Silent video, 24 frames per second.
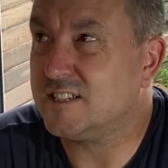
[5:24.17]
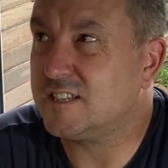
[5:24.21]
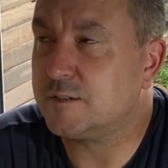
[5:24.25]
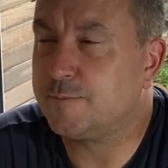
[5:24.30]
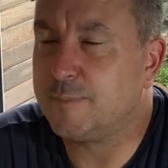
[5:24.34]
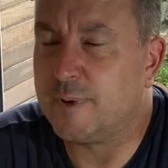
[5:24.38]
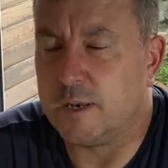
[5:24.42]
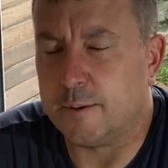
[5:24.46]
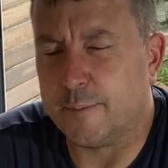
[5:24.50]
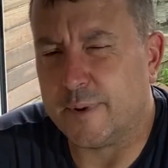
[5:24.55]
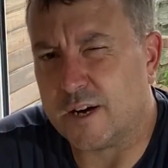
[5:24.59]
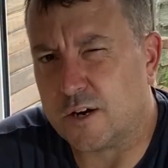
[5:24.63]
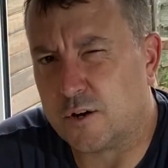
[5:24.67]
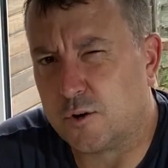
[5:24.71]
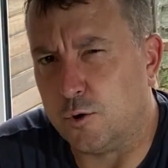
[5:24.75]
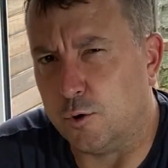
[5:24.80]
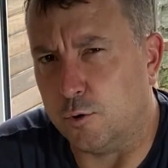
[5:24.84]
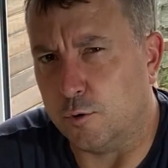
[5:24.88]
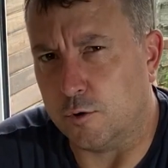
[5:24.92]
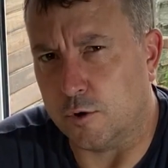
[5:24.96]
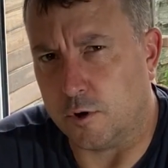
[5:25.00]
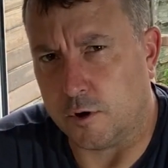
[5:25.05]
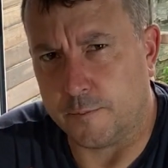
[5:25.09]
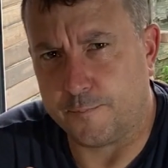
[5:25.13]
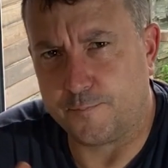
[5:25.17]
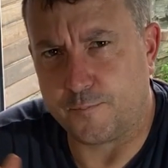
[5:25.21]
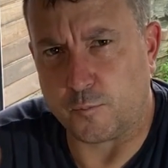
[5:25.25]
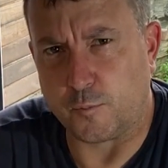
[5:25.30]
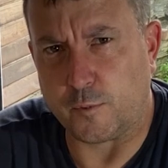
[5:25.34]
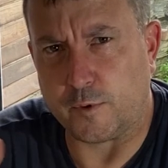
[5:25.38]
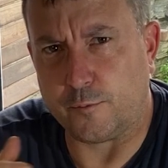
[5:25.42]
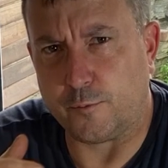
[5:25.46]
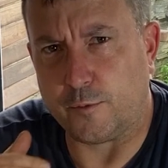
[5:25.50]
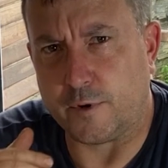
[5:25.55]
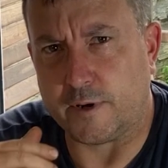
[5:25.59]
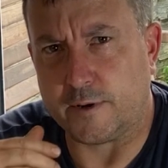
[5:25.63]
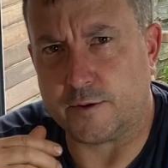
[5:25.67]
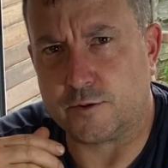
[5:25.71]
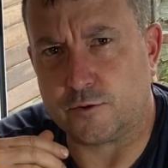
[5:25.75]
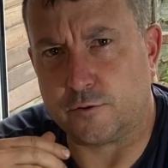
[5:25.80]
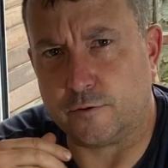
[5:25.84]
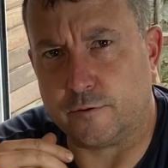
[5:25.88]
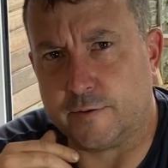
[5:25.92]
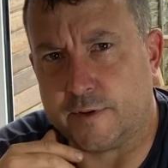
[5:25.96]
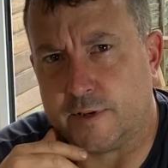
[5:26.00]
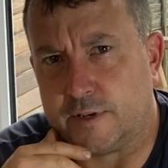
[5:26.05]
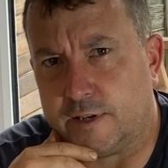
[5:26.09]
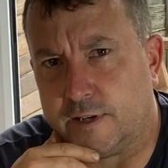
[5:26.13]
It's been a bit cooler. We're
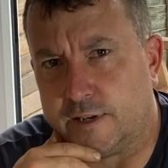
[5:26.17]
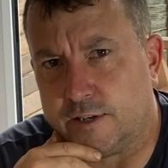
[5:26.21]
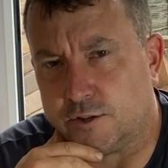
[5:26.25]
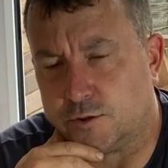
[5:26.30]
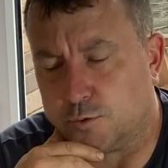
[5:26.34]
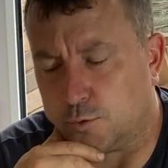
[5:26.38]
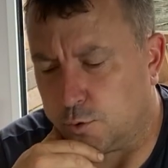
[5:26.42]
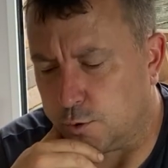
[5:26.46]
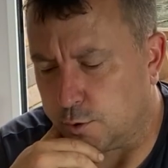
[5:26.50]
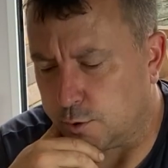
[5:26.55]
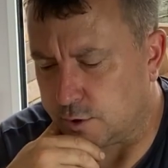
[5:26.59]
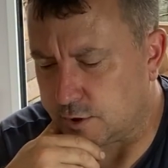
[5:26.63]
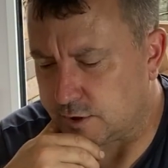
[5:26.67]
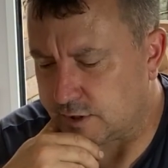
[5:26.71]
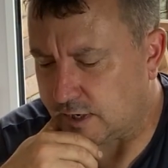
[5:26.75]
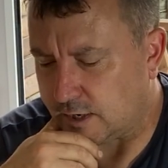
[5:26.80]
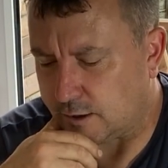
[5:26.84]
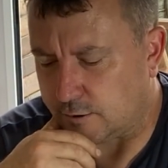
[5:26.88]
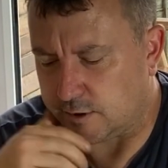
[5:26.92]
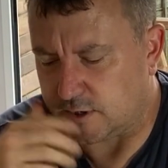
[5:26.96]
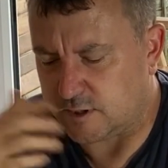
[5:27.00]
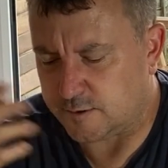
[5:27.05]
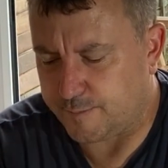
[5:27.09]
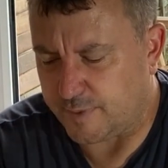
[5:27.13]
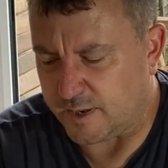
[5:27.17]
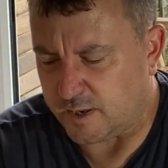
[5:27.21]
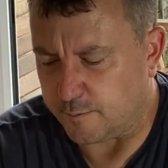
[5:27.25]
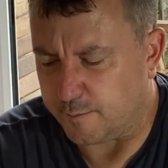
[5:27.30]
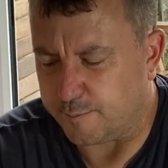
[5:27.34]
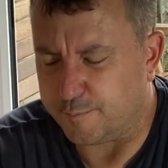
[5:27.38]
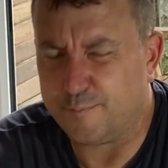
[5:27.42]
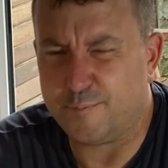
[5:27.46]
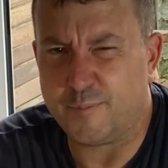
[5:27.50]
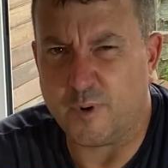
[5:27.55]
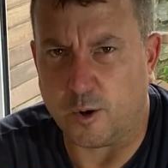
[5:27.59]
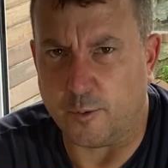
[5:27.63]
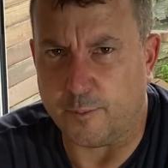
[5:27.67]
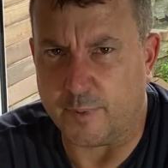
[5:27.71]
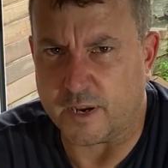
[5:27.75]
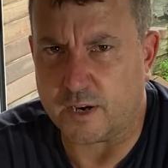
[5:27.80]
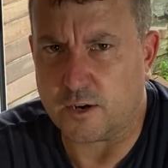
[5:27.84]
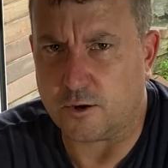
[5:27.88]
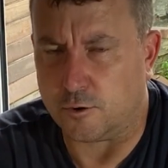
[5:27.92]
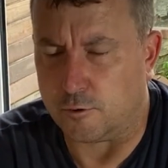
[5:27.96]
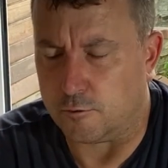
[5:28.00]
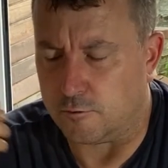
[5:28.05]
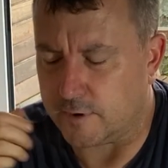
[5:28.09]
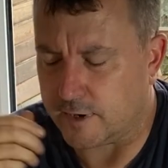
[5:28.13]
sort of into August now, and it's been a bit
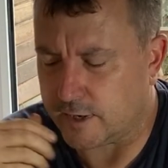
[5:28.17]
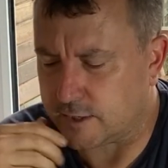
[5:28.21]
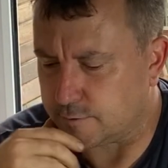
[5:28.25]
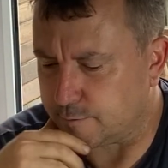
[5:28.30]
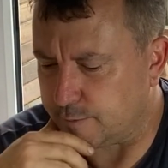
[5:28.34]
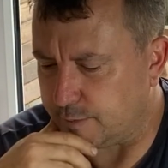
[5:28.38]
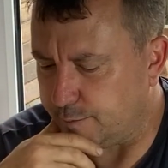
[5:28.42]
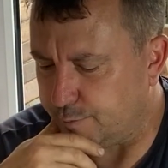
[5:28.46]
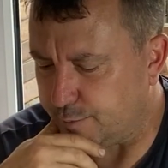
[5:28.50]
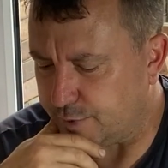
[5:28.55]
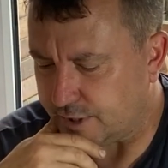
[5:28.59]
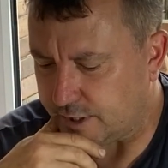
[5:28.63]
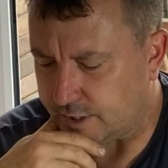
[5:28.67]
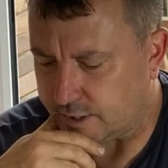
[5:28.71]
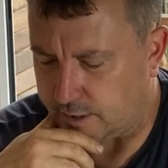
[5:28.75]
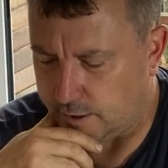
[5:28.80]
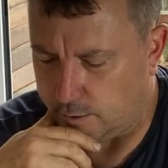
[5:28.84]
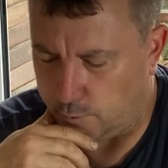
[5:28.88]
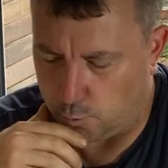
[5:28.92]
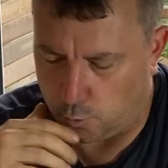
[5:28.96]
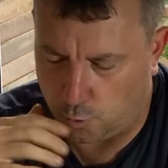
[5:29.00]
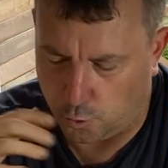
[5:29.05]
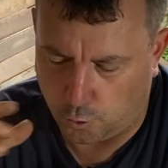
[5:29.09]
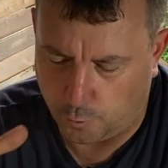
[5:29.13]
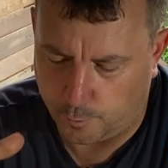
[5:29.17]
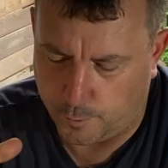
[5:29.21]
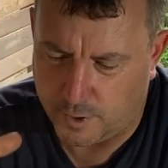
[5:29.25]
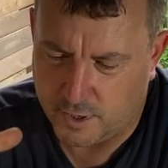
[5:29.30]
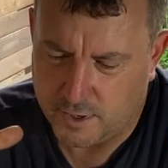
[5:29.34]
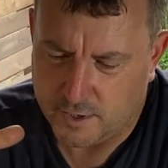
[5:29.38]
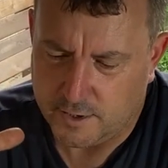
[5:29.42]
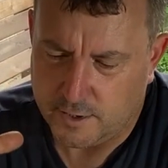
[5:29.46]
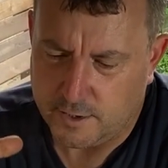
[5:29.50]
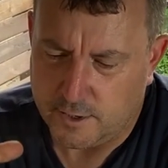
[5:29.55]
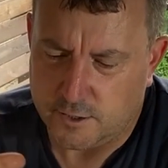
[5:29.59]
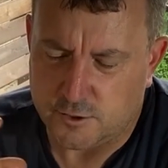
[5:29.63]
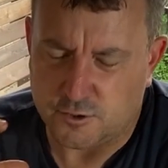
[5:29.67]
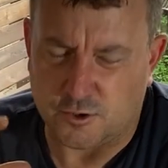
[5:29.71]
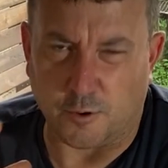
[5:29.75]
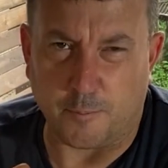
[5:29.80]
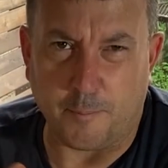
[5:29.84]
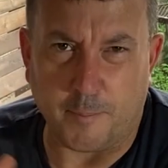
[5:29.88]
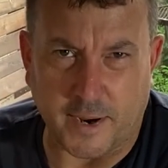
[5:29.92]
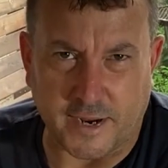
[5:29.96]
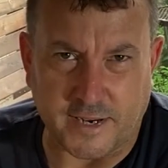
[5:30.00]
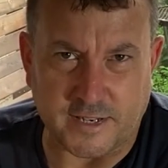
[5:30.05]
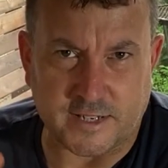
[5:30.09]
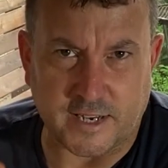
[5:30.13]
cooler. It hasn't been particularly warm, so it
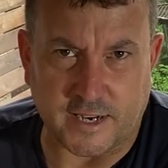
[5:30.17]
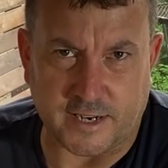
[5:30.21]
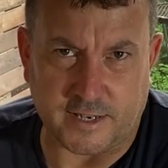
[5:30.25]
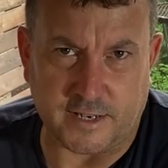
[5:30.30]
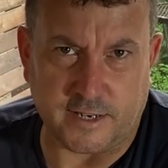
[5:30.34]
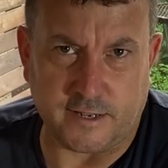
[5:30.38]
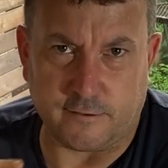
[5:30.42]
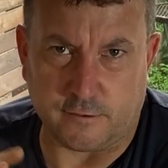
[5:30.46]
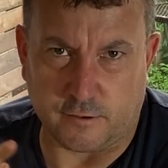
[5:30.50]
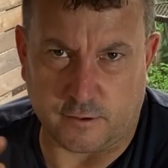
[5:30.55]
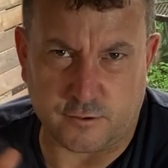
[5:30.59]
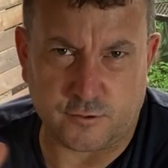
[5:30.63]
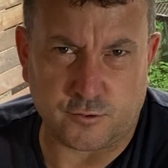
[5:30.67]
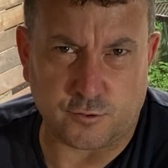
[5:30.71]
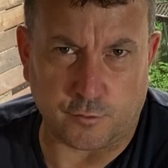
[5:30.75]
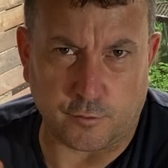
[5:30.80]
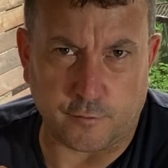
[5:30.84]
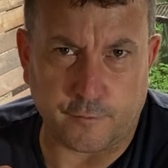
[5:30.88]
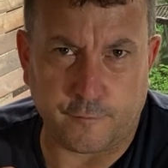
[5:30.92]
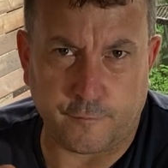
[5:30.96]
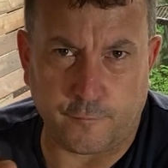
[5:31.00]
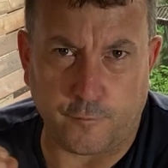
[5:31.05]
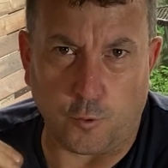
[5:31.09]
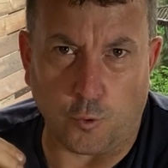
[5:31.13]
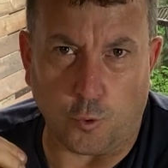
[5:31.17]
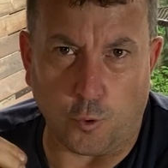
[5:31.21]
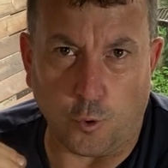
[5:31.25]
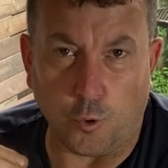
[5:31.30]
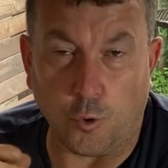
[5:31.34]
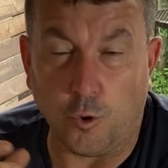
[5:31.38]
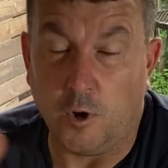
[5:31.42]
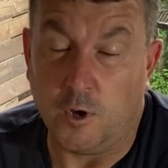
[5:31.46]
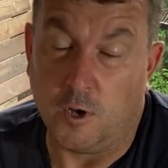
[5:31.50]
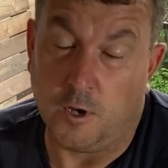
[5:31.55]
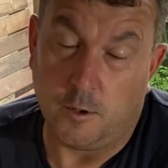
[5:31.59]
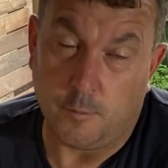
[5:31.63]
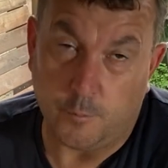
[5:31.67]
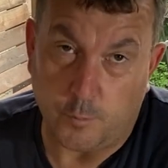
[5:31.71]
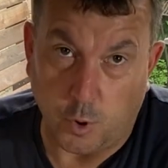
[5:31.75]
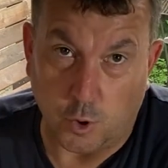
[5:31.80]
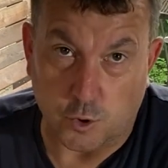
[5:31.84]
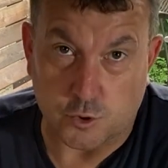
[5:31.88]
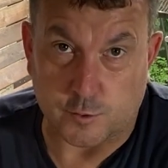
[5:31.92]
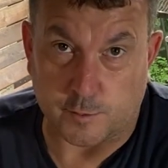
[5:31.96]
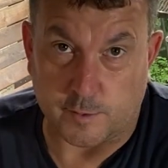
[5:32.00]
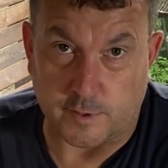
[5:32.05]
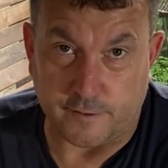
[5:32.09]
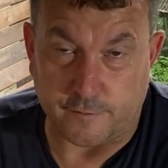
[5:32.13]
may take near the sort of 4,
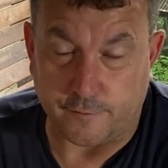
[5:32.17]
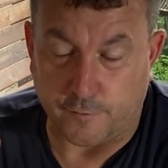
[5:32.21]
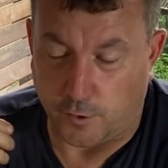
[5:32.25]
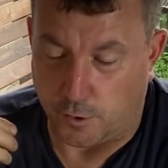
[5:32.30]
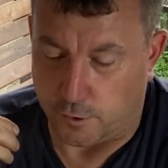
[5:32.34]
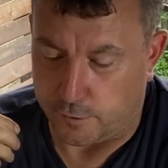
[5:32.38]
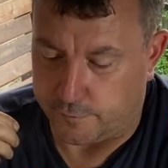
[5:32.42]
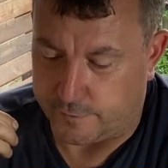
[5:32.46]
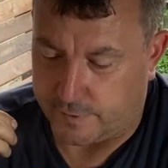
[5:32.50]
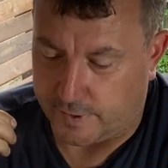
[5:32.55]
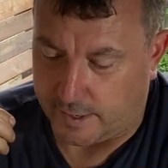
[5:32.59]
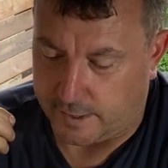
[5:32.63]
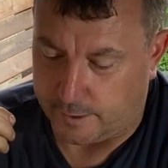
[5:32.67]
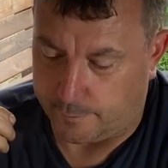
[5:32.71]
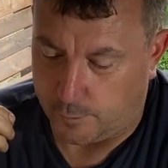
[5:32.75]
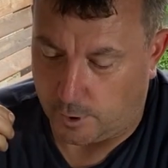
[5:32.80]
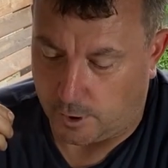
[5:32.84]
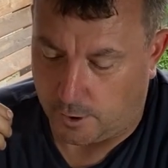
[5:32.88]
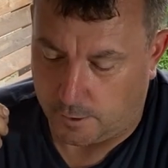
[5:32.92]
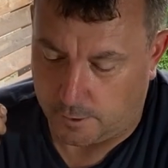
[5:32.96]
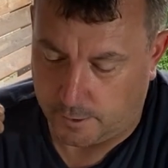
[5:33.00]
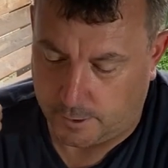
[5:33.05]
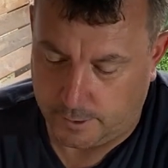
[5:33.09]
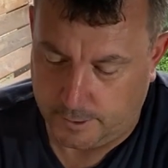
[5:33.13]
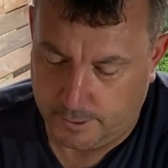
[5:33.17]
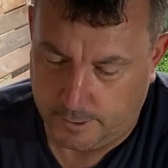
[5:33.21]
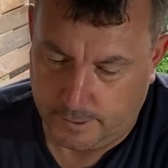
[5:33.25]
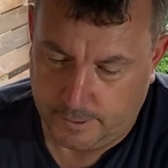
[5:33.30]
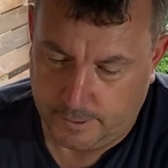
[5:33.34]
possibly 5 day mark.